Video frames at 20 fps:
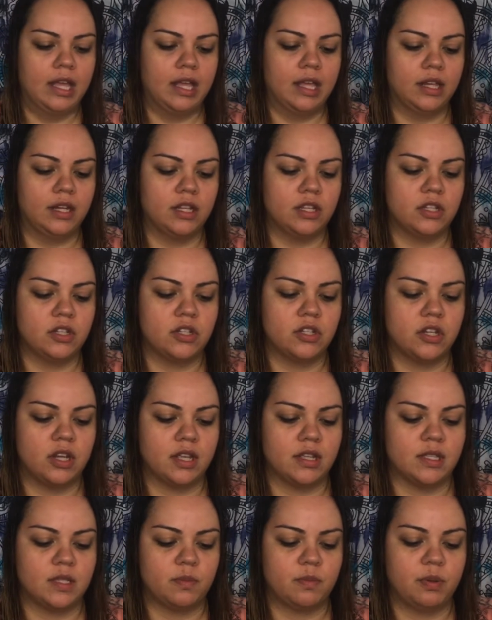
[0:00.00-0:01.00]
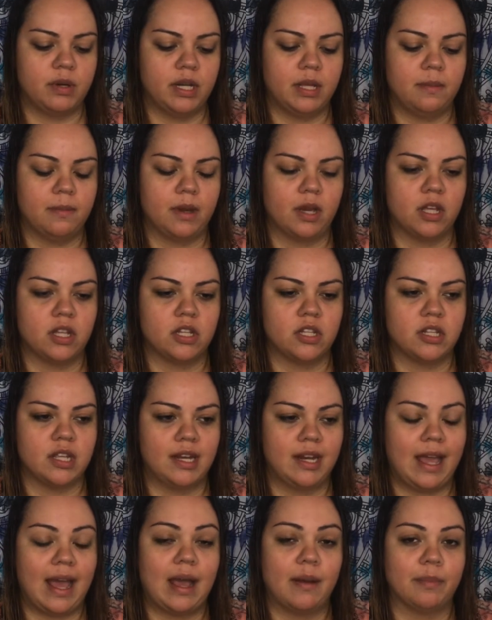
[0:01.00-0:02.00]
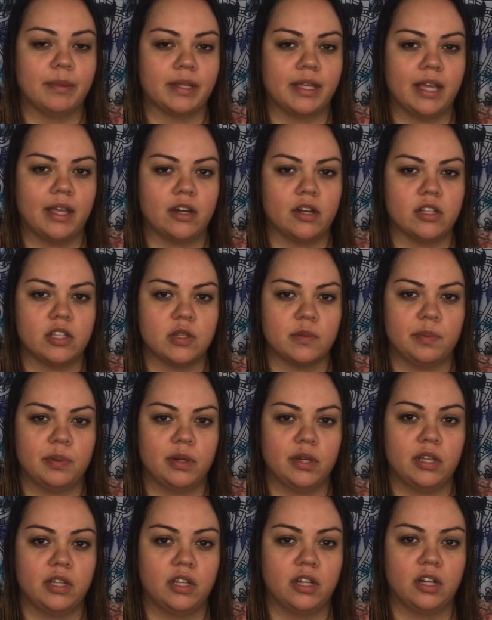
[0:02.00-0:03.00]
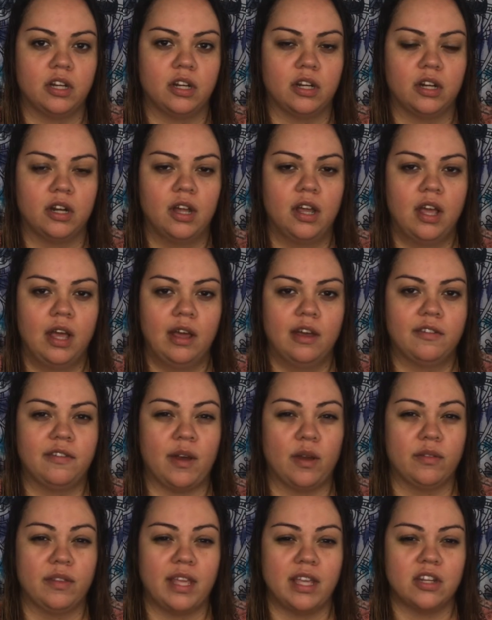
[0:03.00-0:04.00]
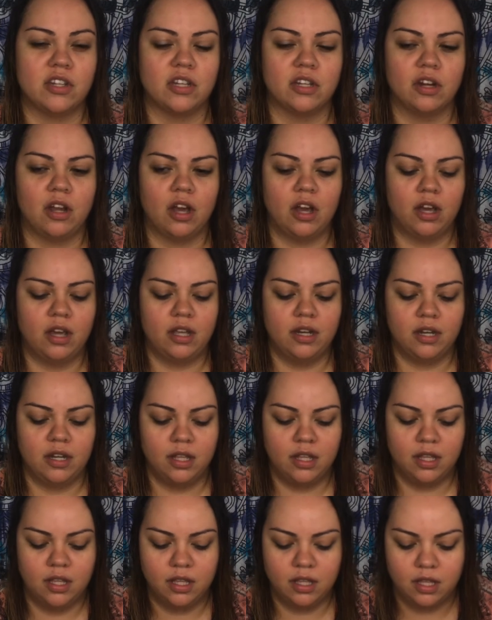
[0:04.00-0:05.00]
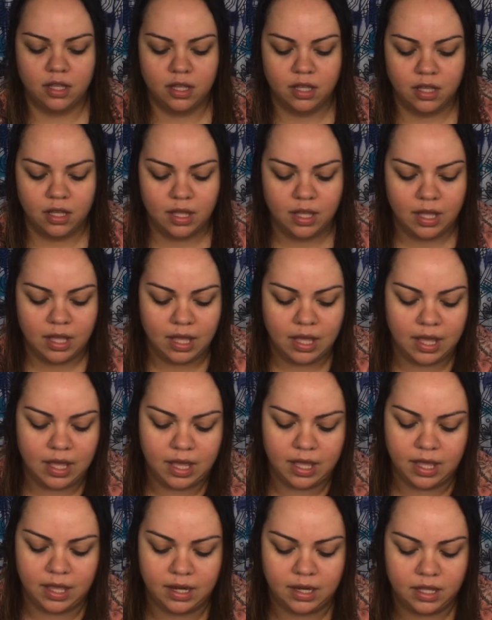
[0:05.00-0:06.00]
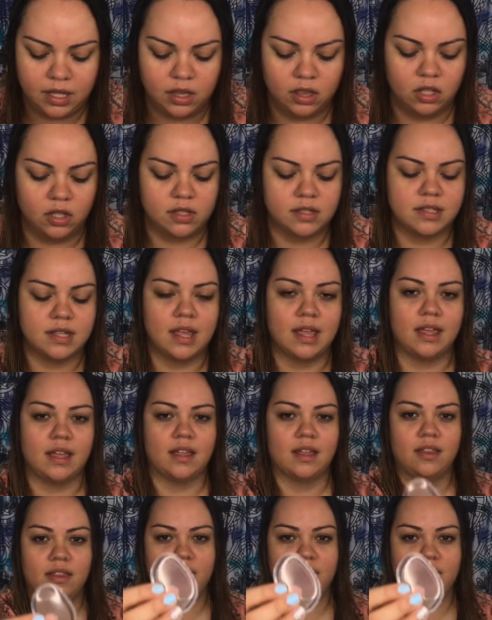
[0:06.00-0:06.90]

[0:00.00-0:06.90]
It is just pretty much an applicator to put your foundation on, and it looks like